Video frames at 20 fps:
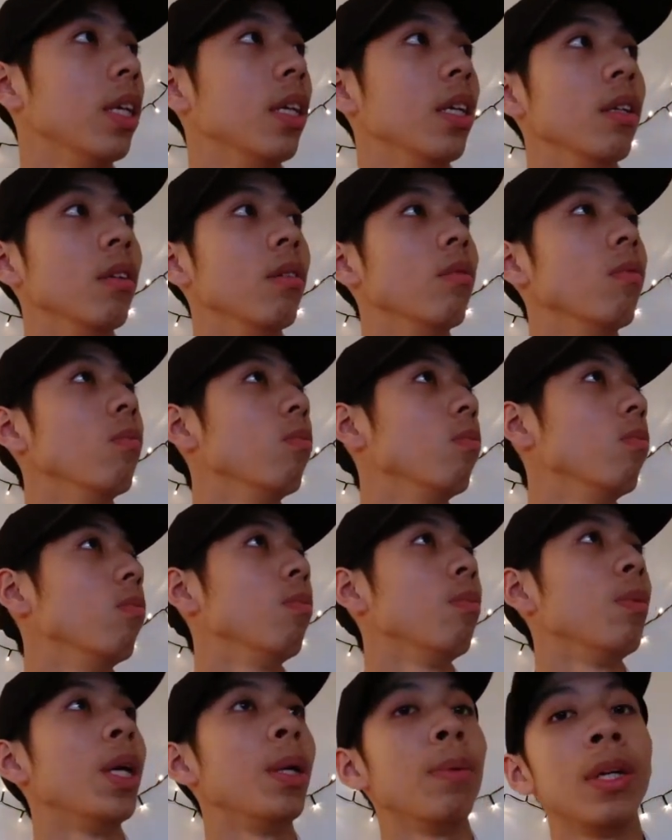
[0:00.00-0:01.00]
and
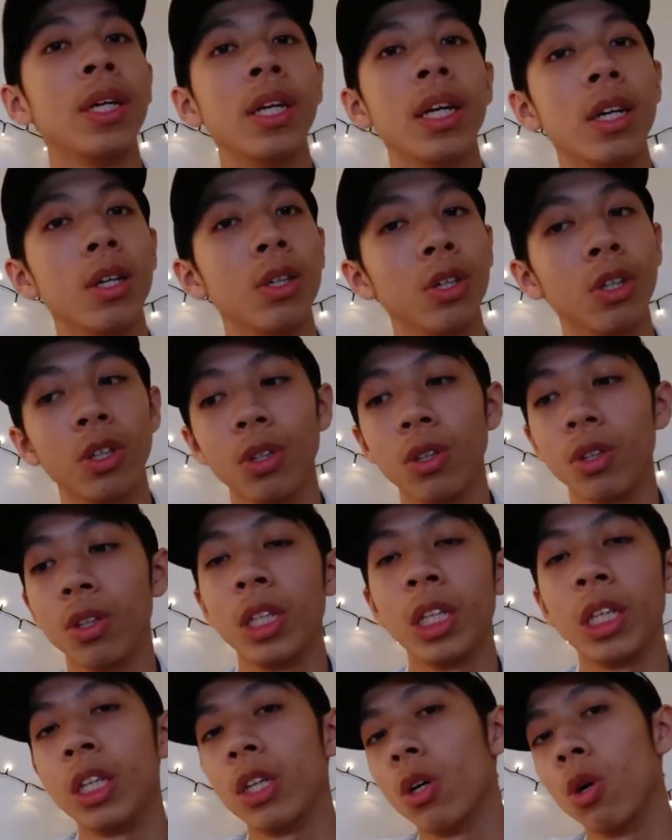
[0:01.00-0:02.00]
maybe I'll
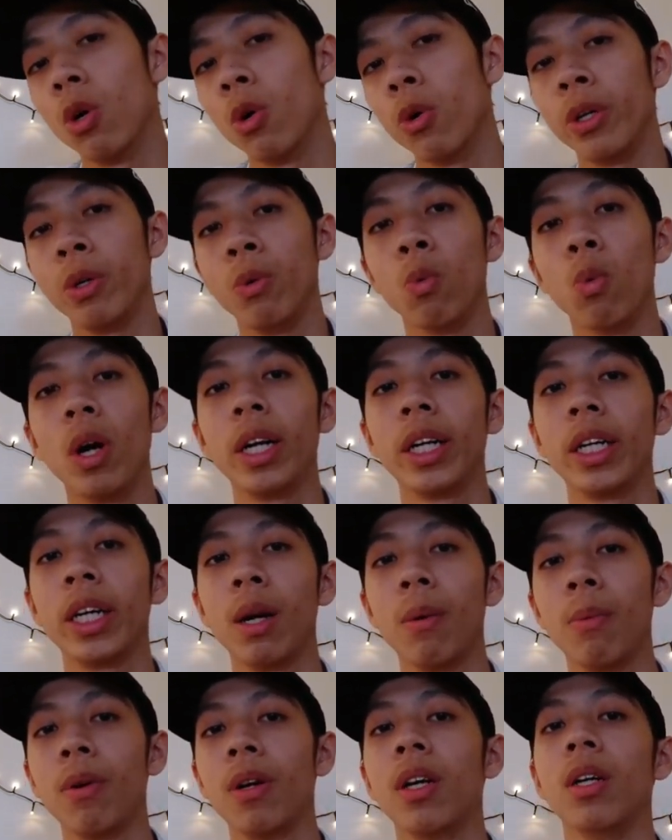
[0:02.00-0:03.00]
totally all in one
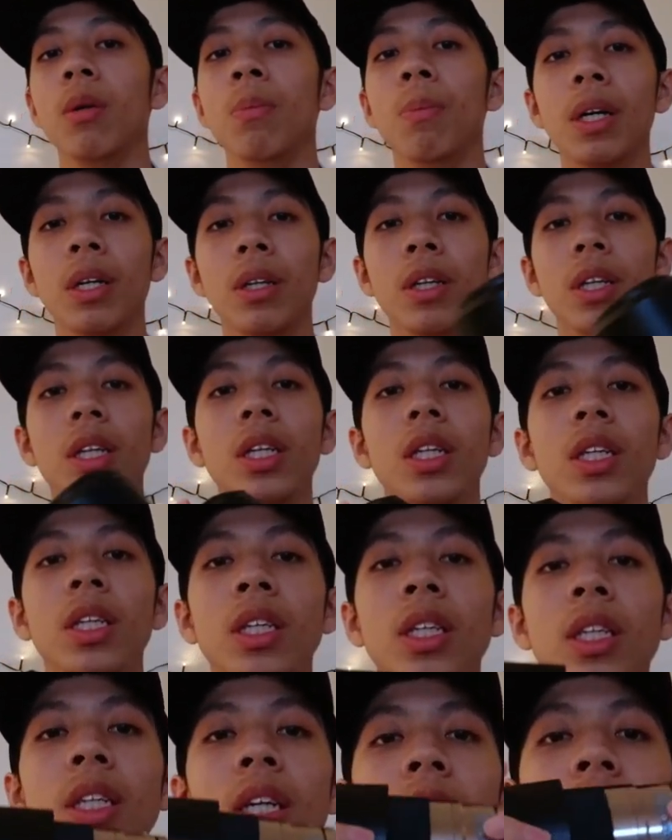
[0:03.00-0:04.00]
camera about this.
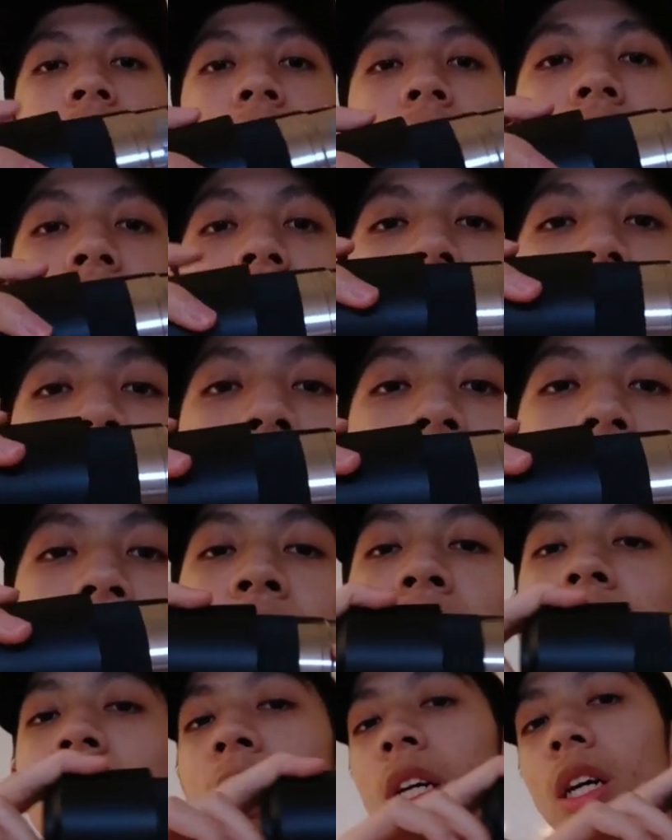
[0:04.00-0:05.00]

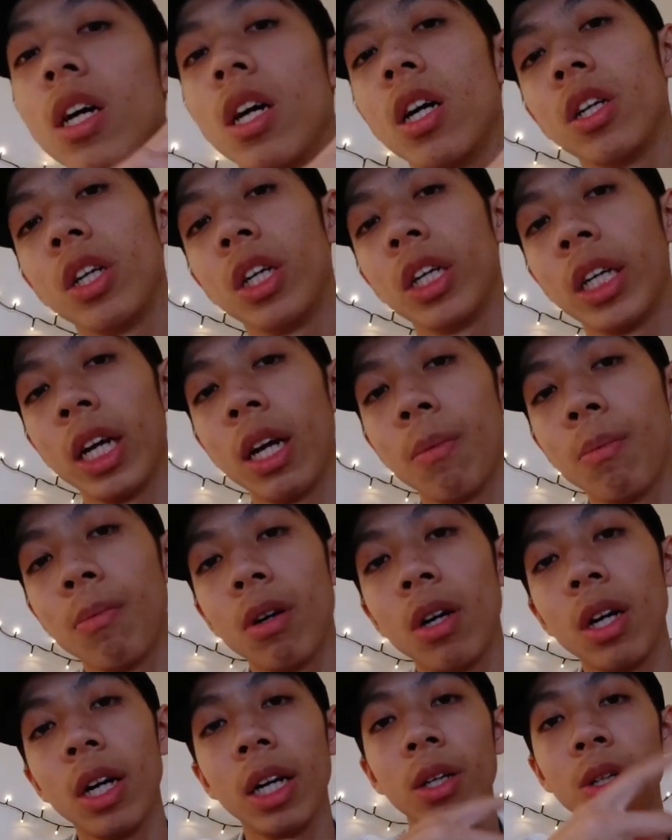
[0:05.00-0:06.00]
And the other
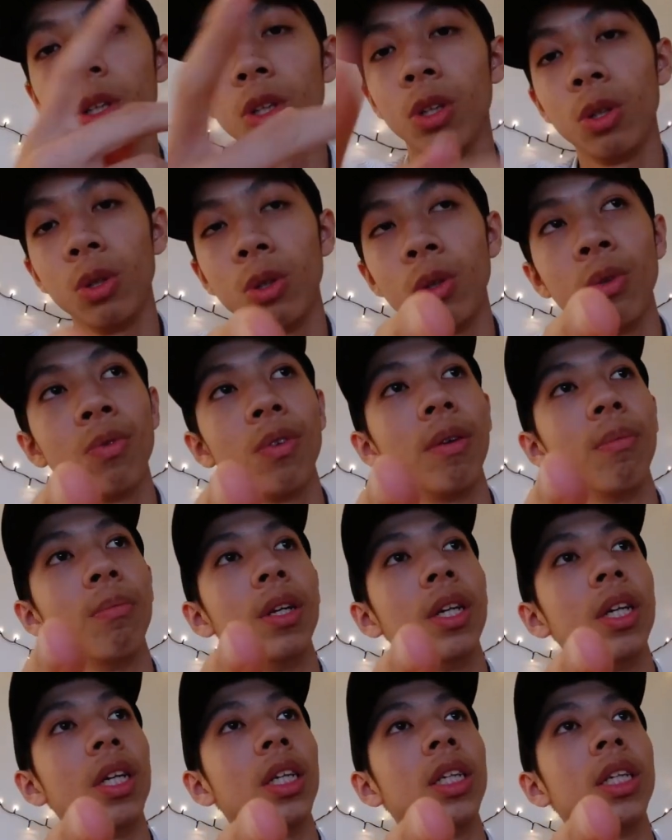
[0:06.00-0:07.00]
camera I'll do from
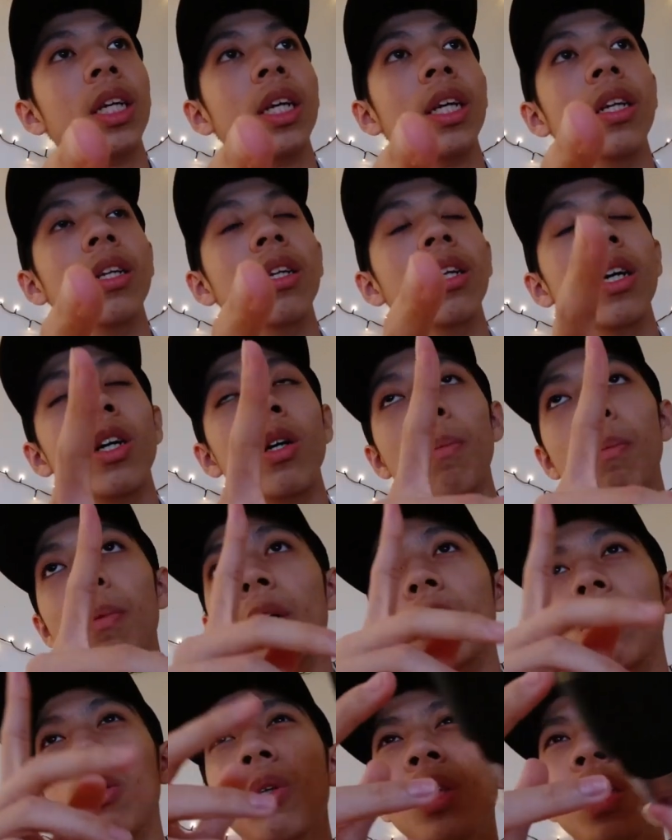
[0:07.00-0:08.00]
this, and I'll
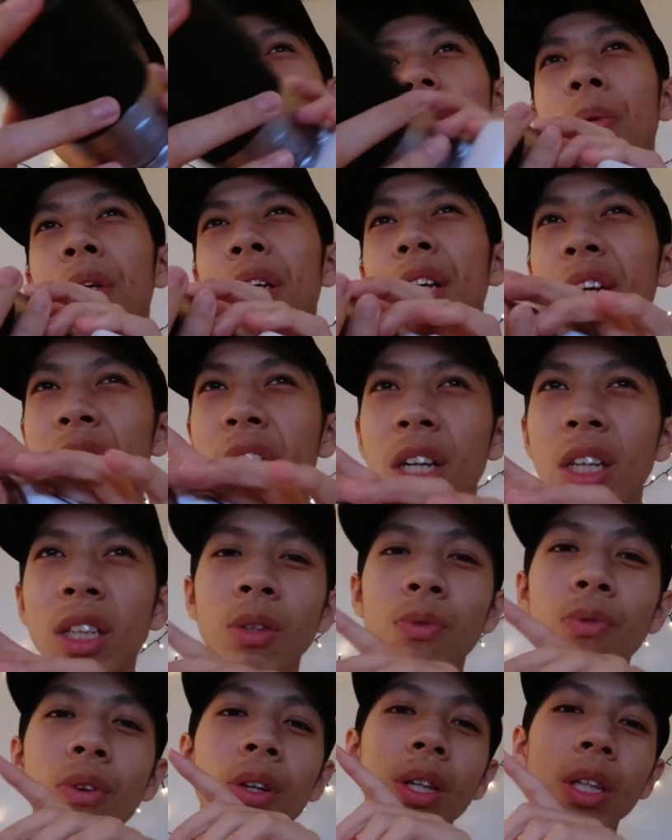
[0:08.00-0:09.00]
borrow some
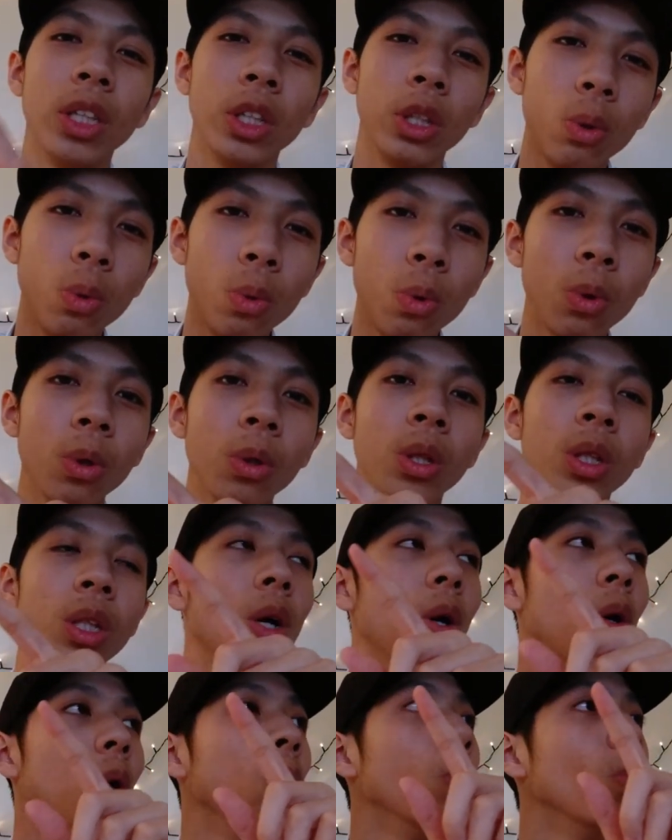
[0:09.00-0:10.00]
gears from the school.
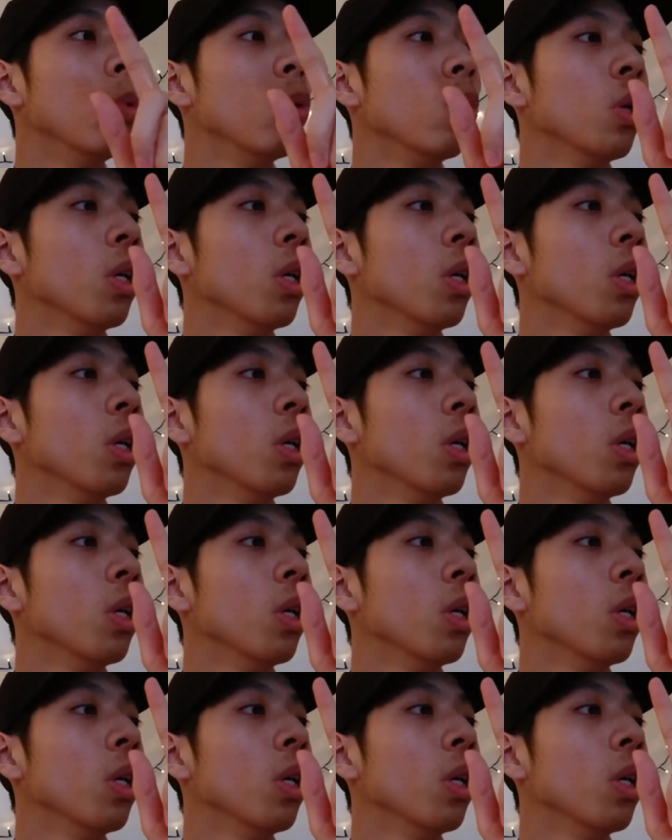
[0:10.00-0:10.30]
So